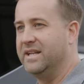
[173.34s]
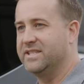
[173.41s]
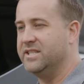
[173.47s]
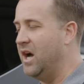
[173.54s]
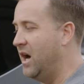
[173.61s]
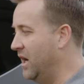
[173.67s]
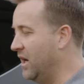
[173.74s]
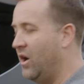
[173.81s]
It's
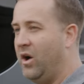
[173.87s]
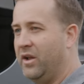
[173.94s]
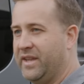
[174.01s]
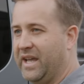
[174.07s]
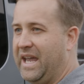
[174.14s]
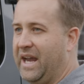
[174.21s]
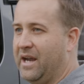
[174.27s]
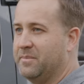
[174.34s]
not on
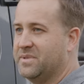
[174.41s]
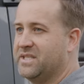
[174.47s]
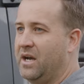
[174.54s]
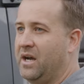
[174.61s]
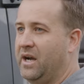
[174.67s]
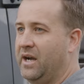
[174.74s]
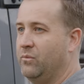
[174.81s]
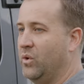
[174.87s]
the
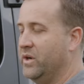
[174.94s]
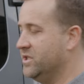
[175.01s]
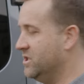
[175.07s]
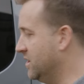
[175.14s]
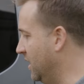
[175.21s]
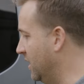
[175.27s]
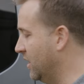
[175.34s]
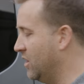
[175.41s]
campsite, which
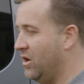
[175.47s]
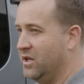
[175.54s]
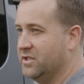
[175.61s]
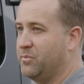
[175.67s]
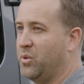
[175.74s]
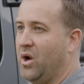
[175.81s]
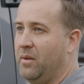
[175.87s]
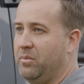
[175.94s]
is gonna
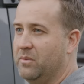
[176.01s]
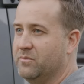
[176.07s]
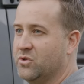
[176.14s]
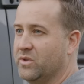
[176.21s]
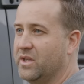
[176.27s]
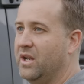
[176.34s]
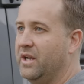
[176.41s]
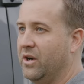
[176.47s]
cause problems with